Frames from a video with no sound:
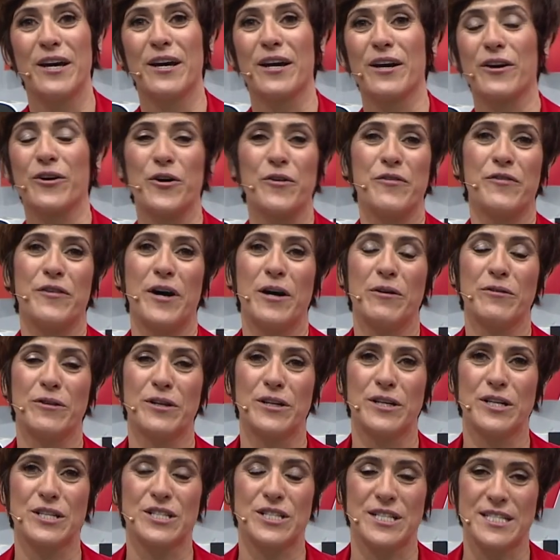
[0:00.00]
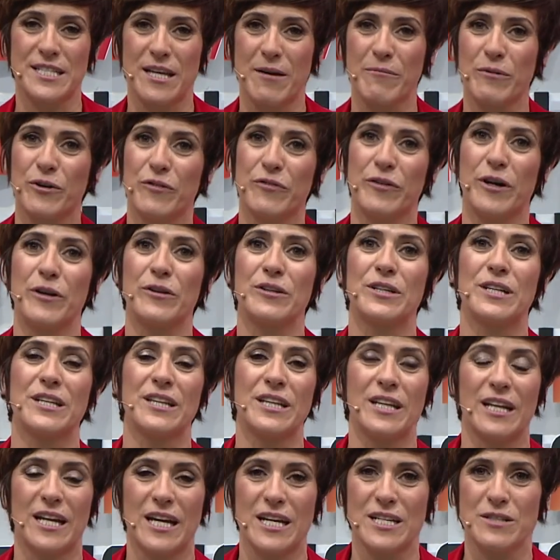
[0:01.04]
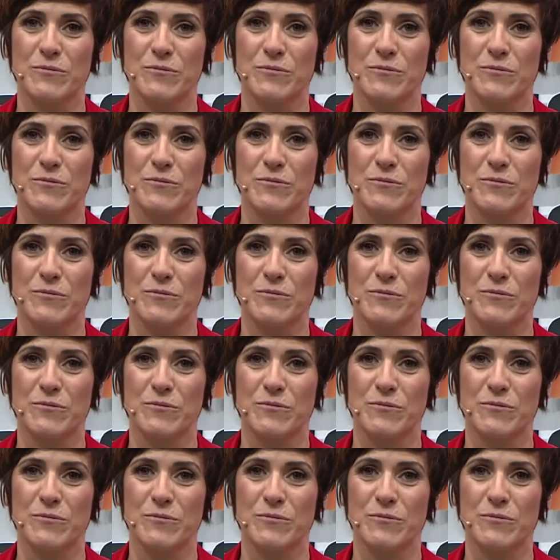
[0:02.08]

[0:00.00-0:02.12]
co-founder, Shazam co-founder, Dhiraj